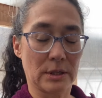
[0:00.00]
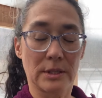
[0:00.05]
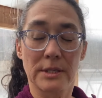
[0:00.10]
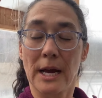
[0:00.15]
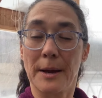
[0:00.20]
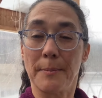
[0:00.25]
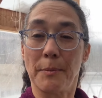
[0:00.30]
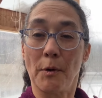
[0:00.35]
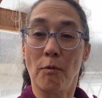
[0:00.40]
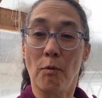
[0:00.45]

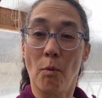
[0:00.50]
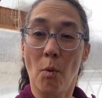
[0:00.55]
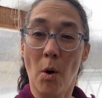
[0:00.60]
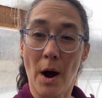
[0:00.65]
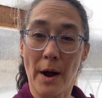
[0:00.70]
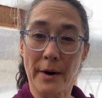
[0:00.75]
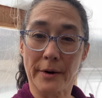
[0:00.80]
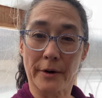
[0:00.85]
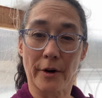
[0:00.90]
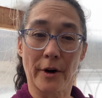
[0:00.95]
type of
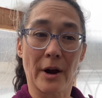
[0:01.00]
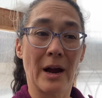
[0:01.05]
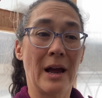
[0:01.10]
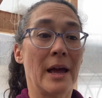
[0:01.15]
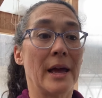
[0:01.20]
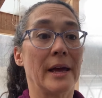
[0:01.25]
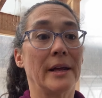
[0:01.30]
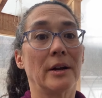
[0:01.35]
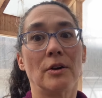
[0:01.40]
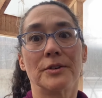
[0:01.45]
water.
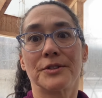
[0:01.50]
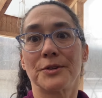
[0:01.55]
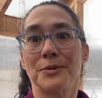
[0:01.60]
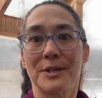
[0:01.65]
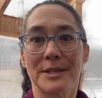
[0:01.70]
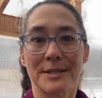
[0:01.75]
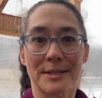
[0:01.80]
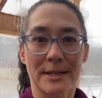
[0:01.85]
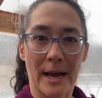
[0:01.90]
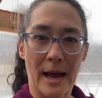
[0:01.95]
It also
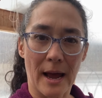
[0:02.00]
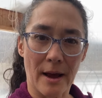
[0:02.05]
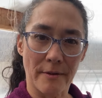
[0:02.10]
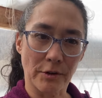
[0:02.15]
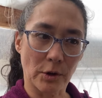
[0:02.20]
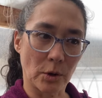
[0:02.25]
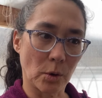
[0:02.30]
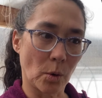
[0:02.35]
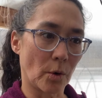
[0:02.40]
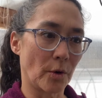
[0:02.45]
doesn't
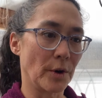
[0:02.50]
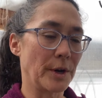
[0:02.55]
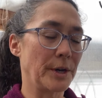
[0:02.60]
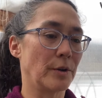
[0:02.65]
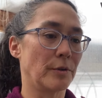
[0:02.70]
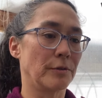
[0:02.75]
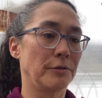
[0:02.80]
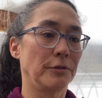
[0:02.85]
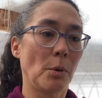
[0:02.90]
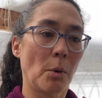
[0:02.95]
have chlorine
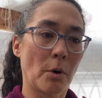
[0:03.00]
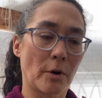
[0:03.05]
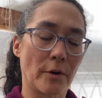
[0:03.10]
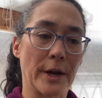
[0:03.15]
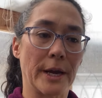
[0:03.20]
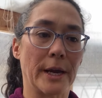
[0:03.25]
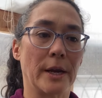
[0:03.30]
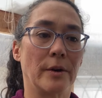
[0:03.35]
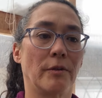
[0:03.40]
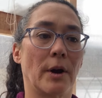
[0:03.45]
or
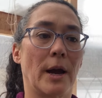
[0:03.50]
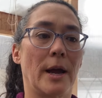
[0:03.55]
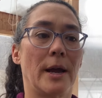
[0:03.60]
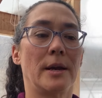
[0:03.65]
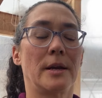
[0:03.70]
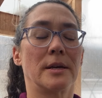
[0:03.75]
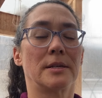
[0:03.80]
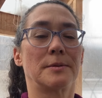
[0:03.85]
fluorine, right?